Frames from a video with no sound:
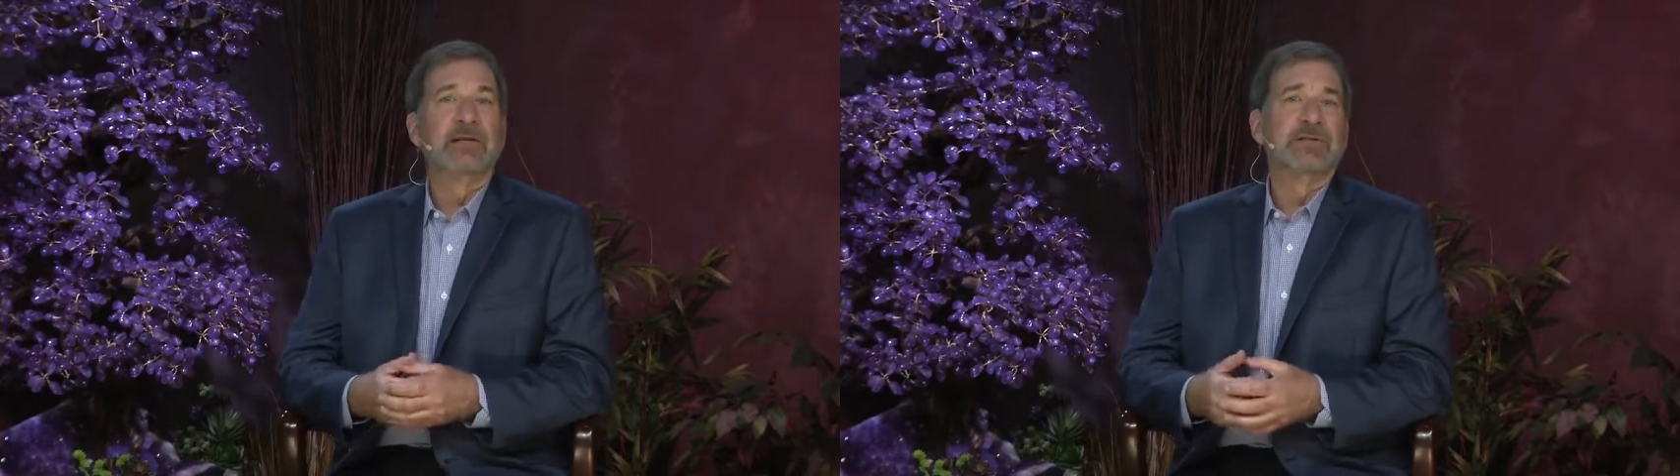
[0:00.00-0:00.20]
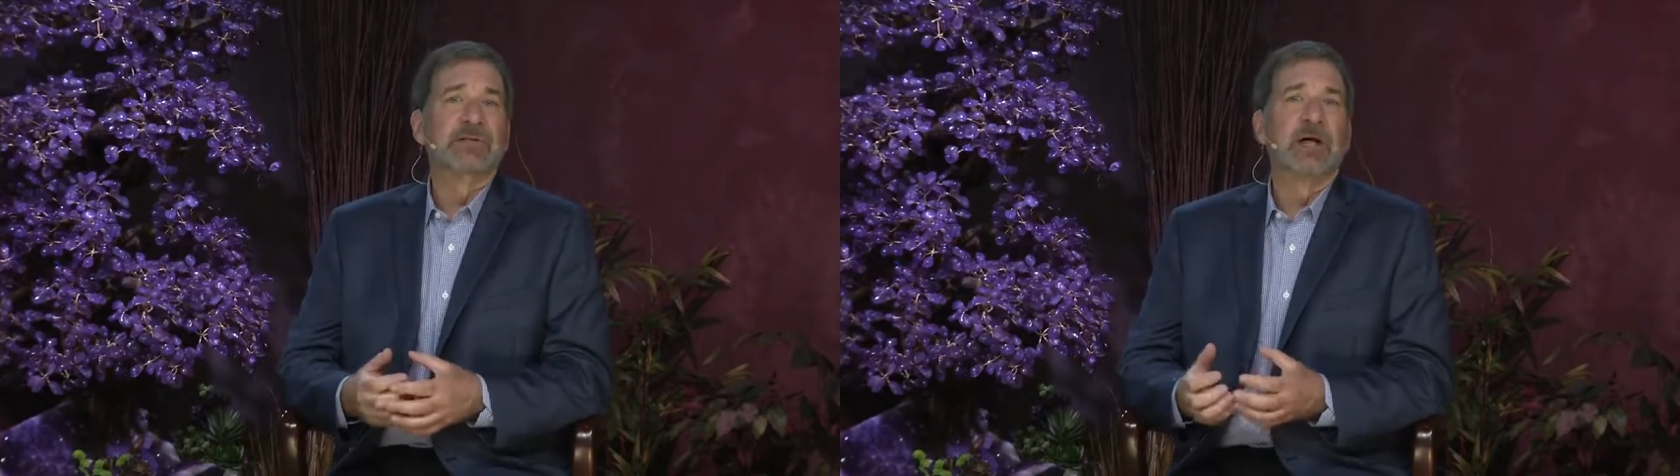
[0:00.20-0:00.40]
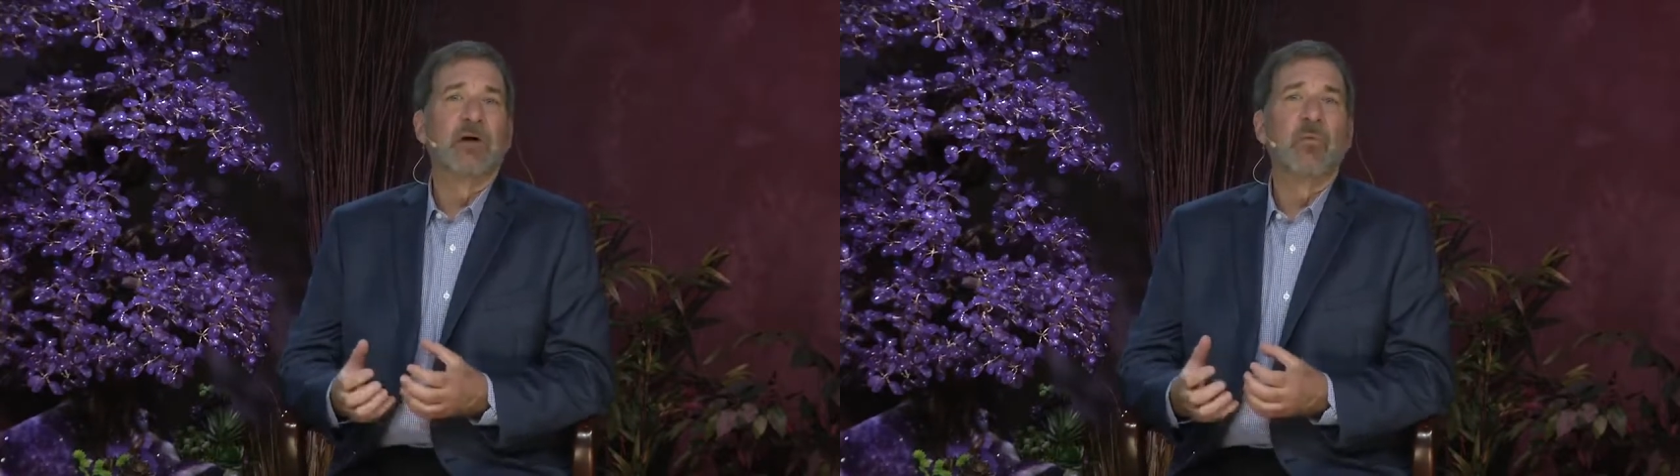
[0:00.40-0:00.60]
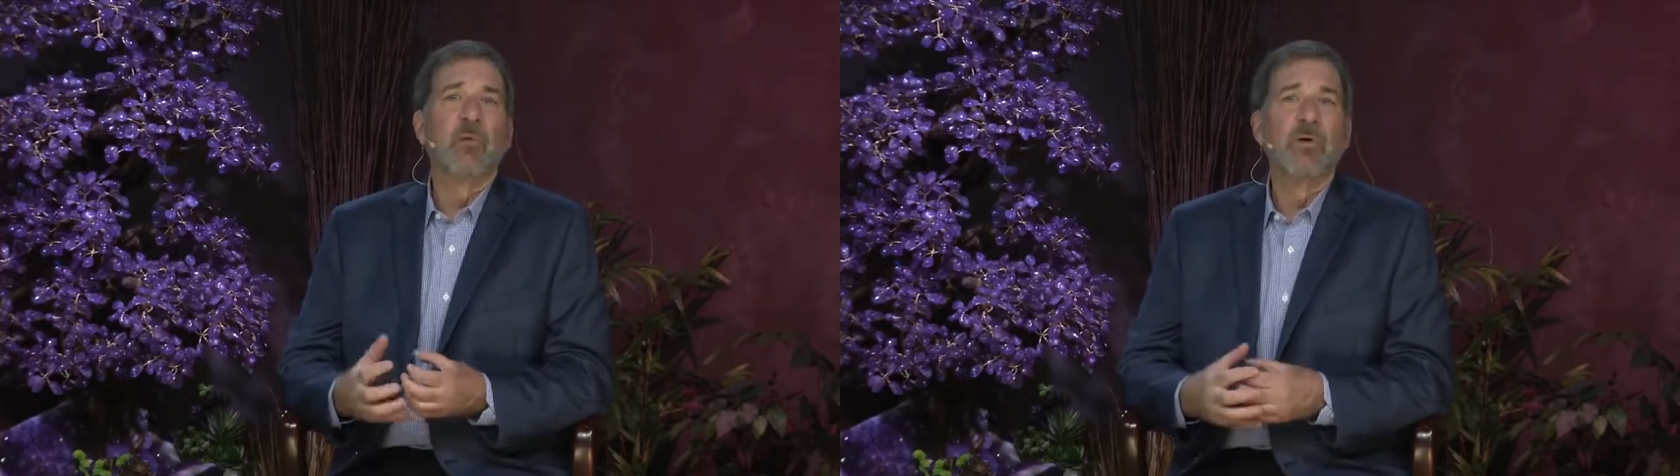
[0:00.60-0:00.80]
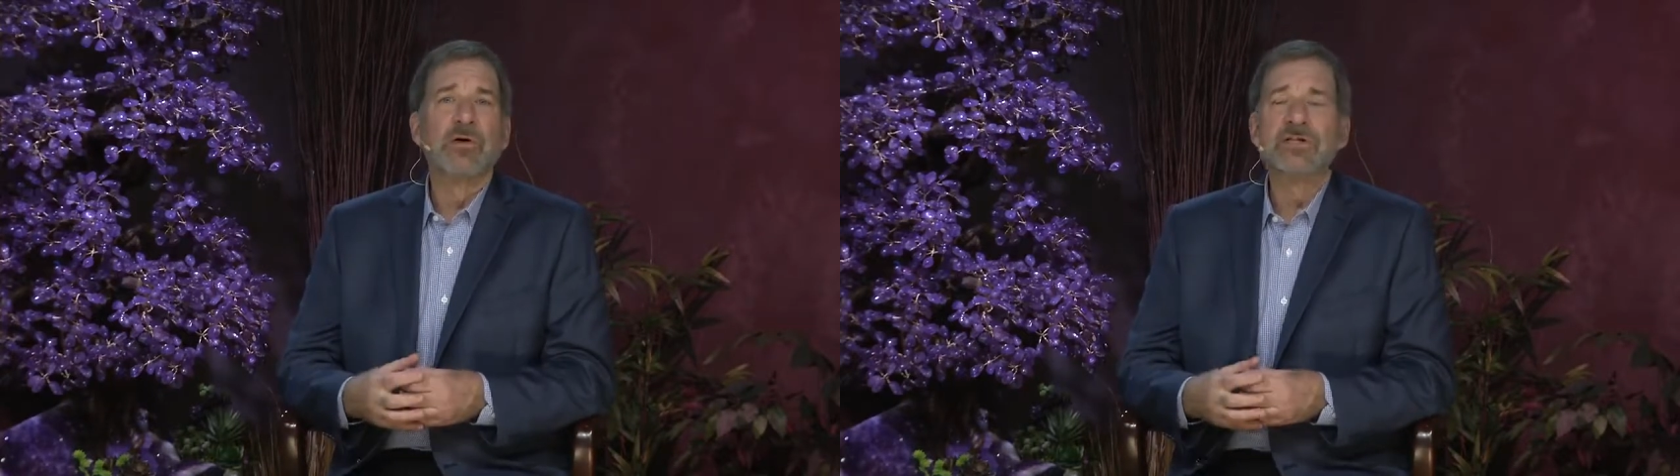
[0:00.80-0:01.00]
There's a lot of
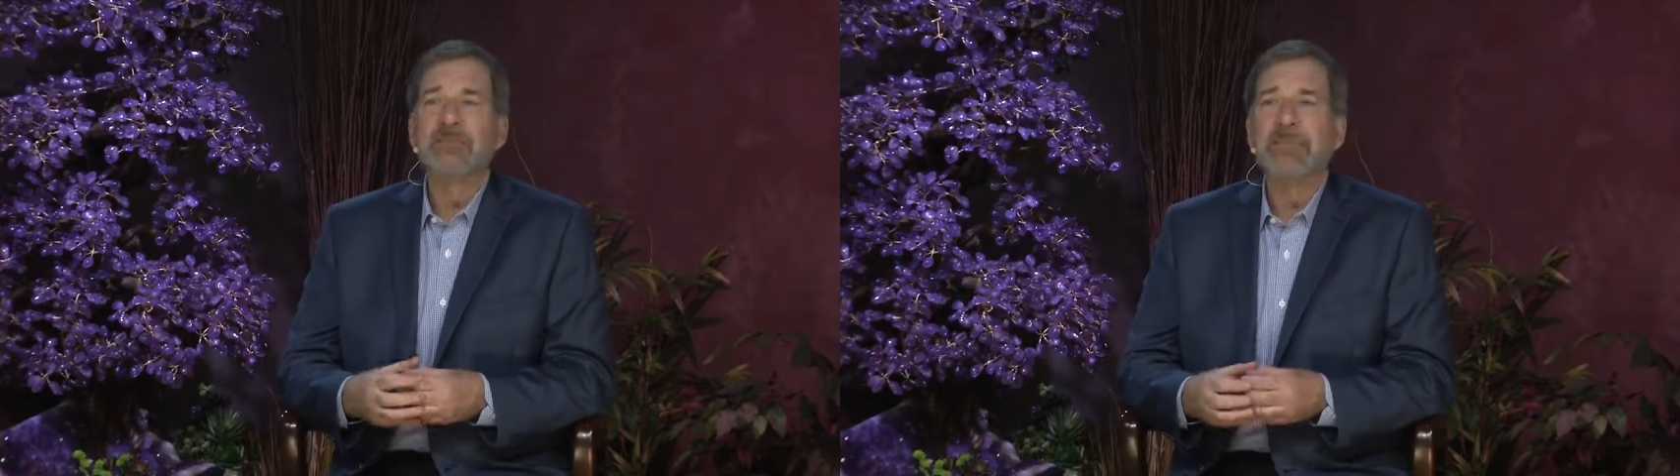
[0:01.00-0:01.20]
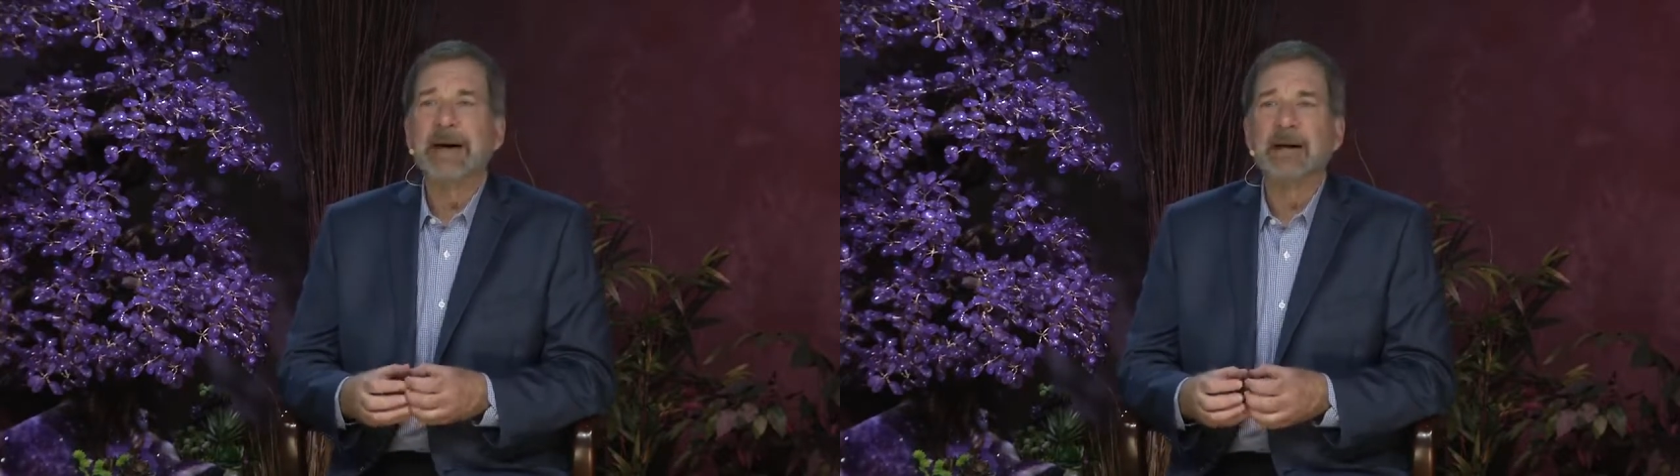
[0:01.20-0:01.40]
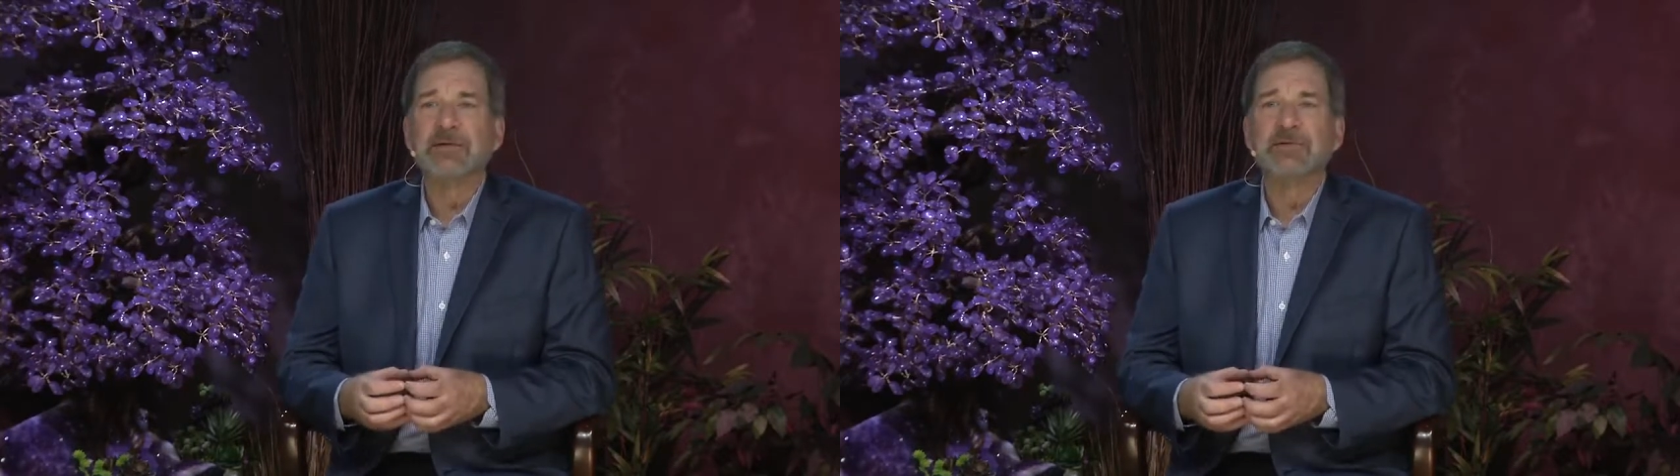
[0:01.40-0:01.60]
wars and battles